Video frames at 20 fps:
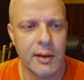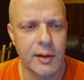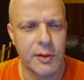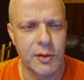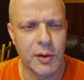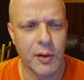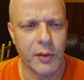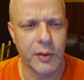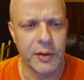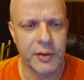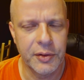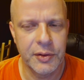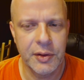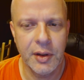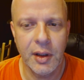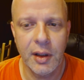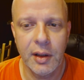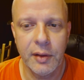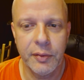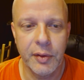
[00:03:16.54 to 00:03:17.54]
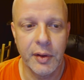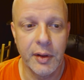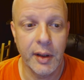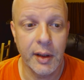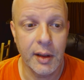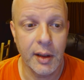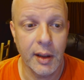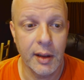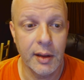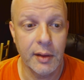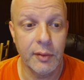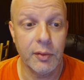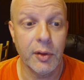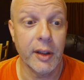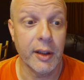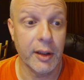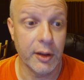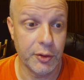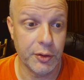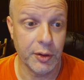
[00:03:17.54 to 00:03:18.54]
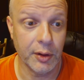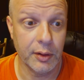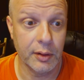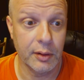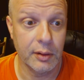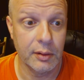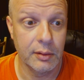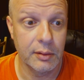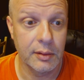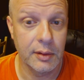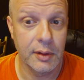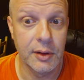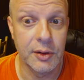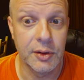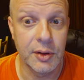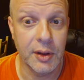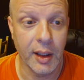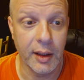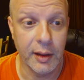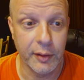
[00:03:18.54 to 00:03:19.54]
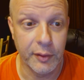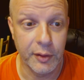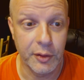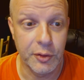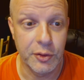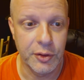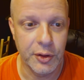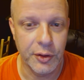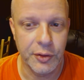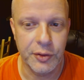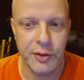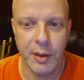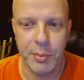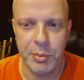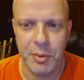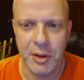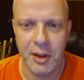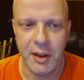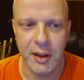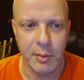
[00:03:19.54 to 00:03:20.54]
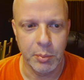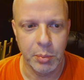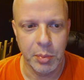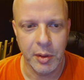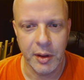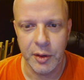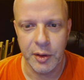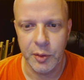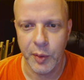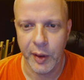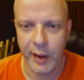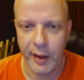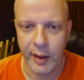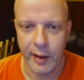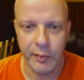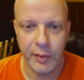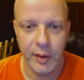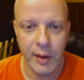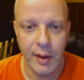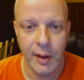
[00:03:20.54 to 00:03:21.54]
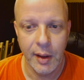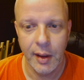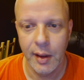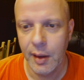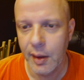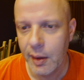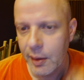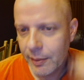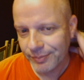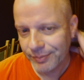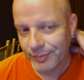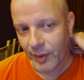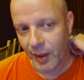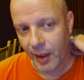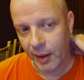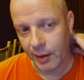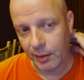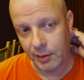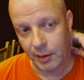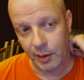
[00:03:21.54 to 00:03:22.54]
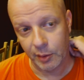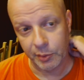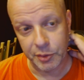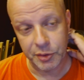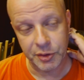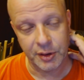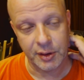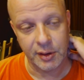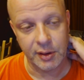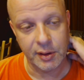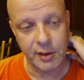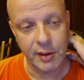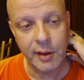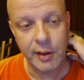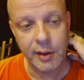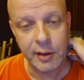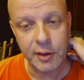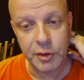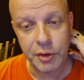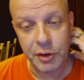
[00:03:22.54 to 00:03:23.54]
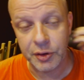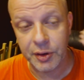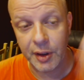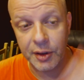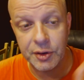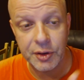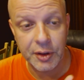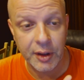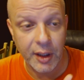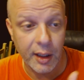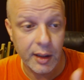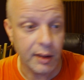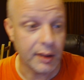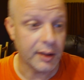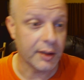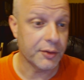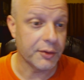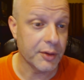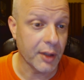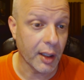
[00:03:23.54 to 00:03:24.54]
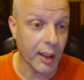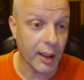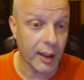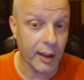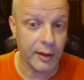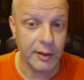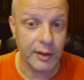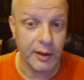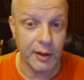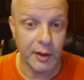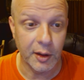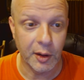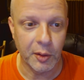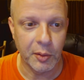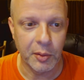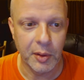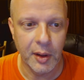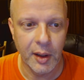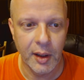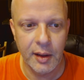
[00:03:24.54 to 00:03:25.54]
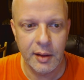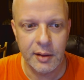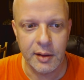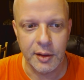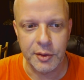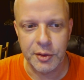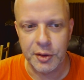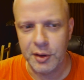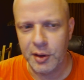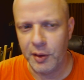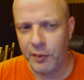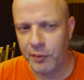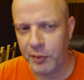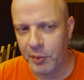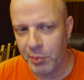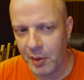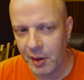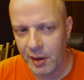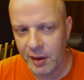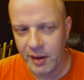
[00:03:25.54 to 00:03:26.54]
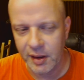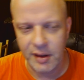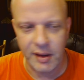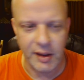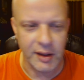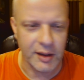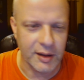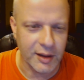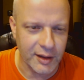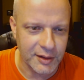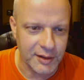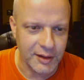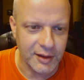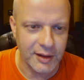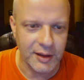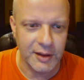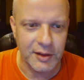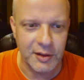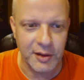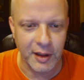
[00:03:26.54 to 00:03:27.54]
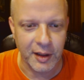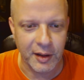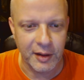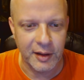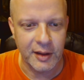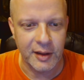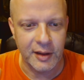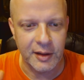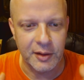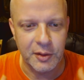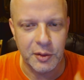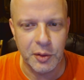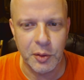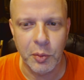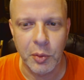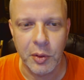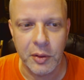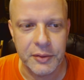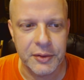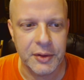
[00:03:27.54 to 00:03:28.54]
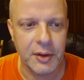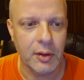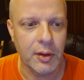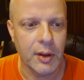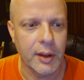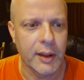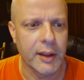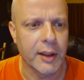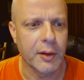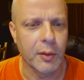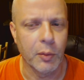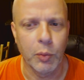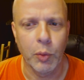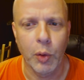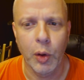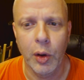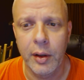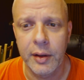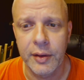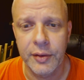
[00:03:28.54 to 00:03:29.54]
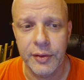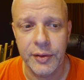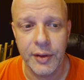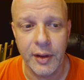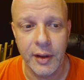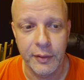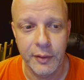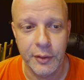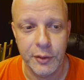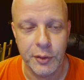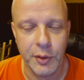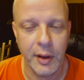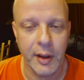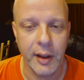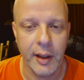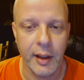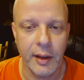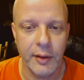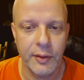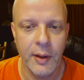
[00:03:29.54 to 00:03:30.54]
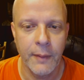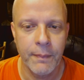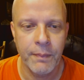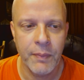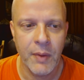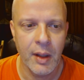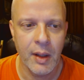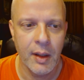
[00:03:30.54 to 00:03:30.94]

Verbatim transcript: and does all this stuff and they kind of like each other is kind of the gist I'm getting but you have I don't know. Is she uh, she's educated? He's not. You know, does she come from money and he doesn't? It's like the two worlds colliding, the wrong side of the tracks,